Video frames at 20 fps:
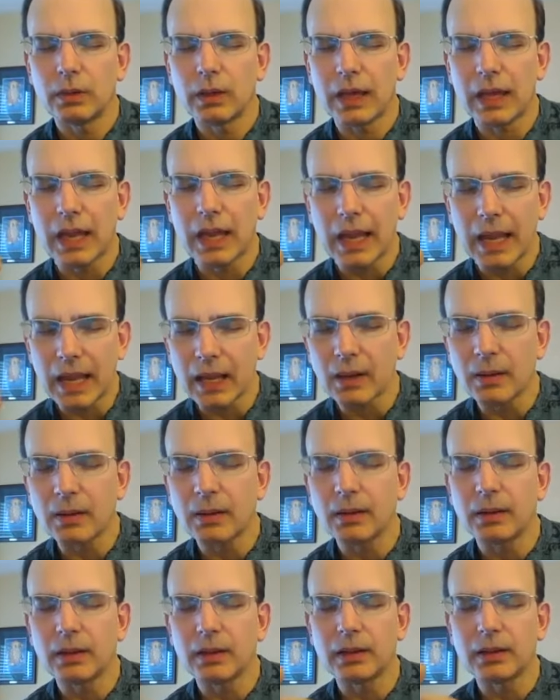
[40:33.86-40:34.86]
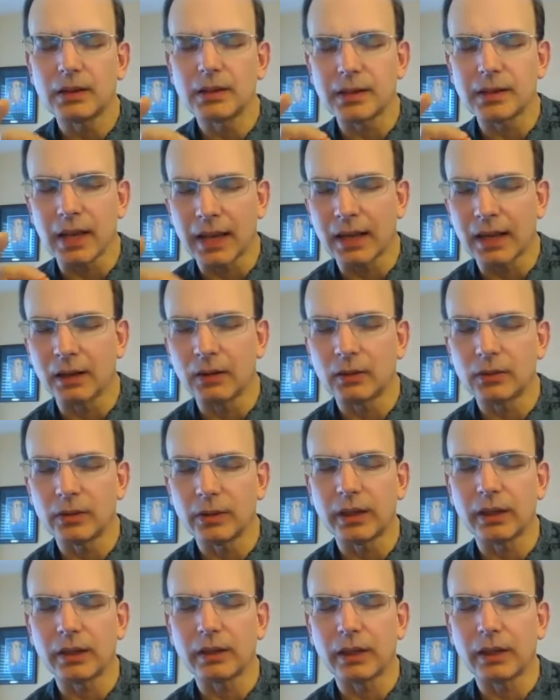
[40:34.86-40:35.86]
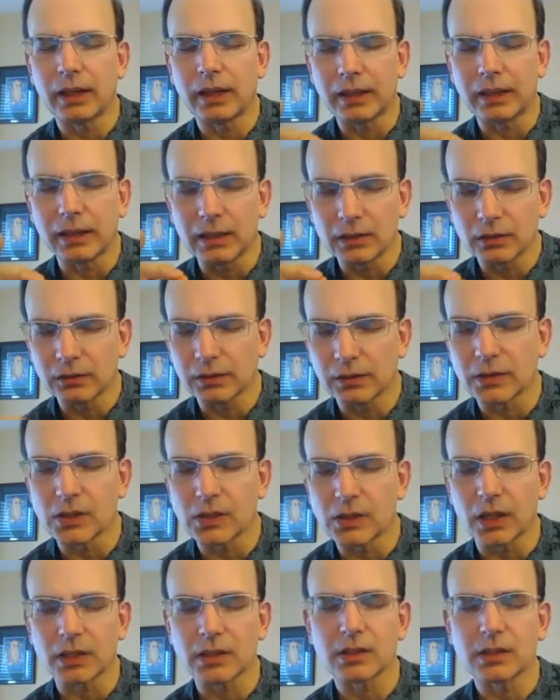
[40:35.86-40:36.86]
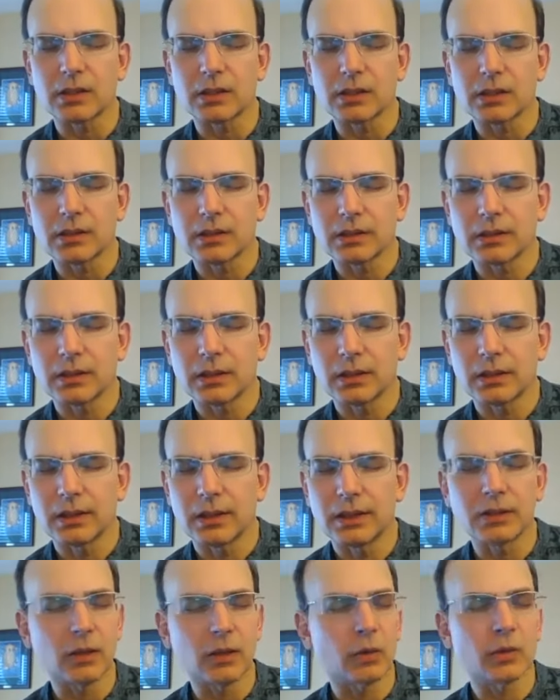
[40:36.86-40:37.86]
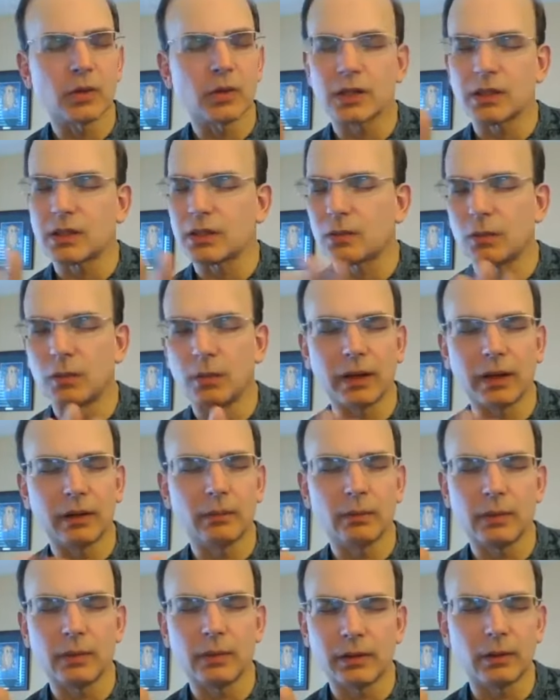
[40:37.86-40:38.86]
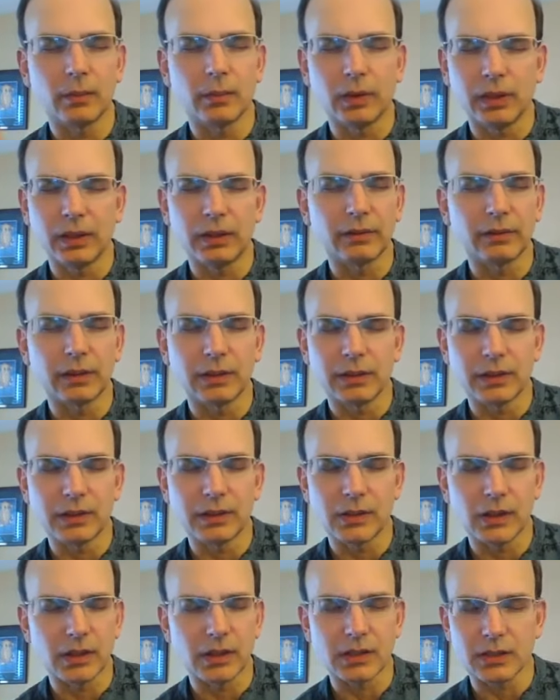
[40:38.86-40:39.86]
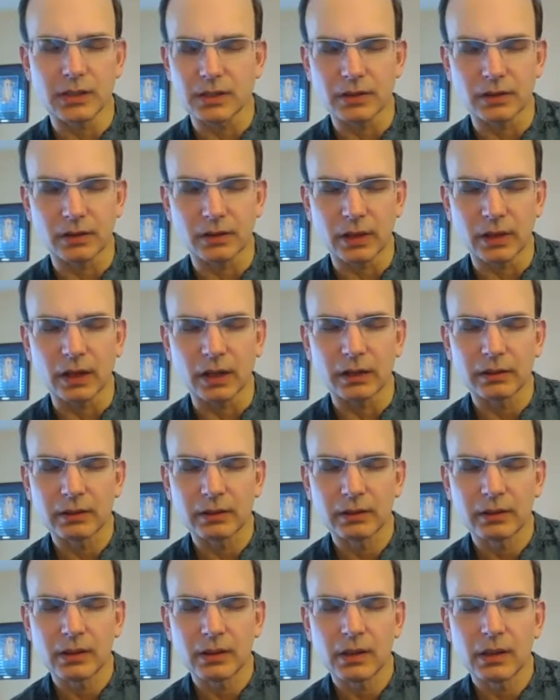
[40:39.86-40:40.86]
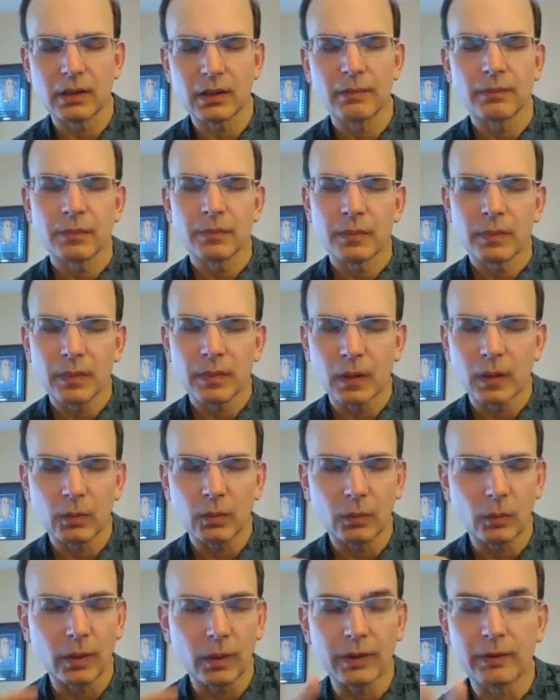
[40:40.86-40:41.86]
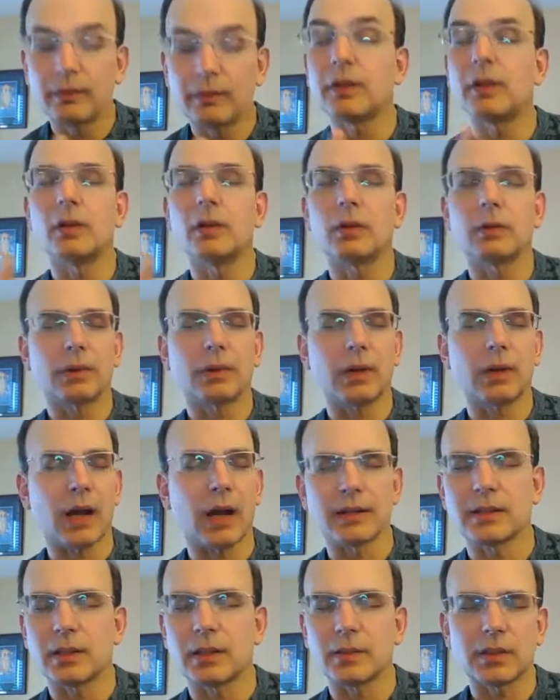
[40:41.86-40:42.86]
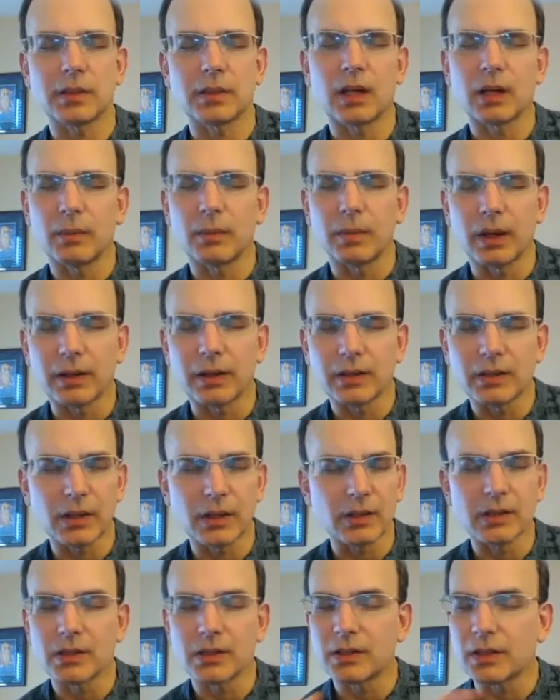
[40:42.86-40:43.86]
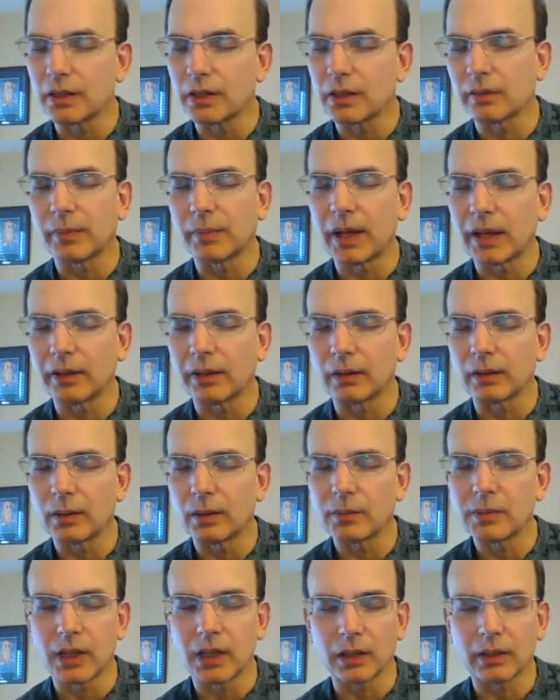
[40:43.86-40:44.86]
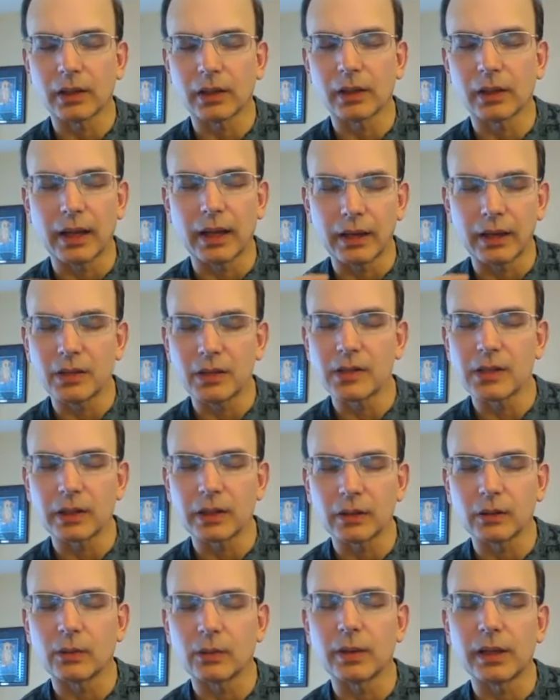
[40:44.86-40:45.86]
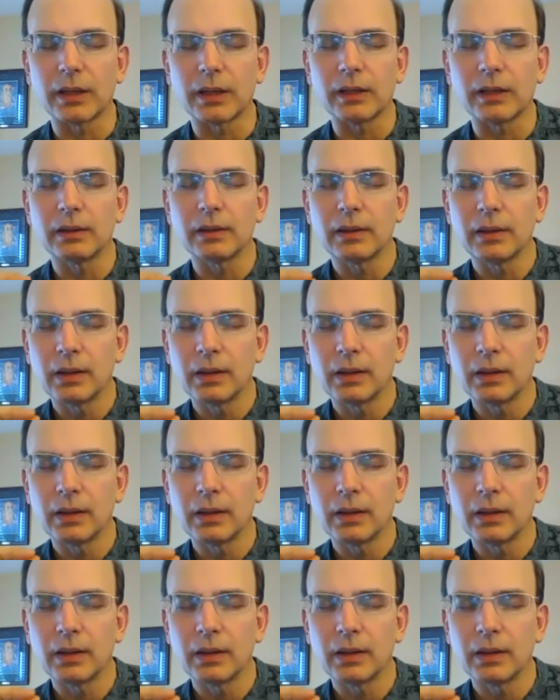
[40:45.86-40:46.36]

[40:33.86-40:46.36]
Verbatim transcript: He is angry and he is for justice, his own justice, whether you believe in his justice or not. Whatever your concepts are about his justice doesn't matter. I'm telling you, an energetic read